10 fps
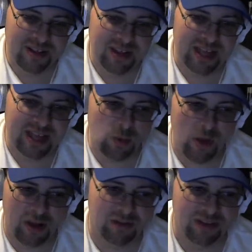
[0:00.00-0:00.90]
things
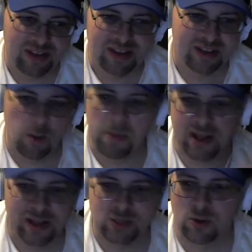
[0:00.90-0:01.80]
while nobody
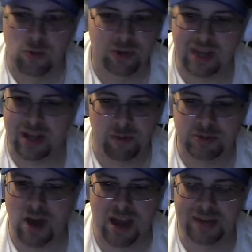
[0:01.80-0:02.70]
else knew what the hell he
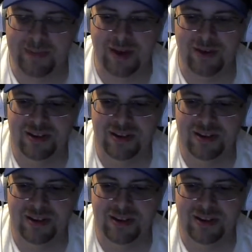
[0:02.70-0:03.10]
was talking about.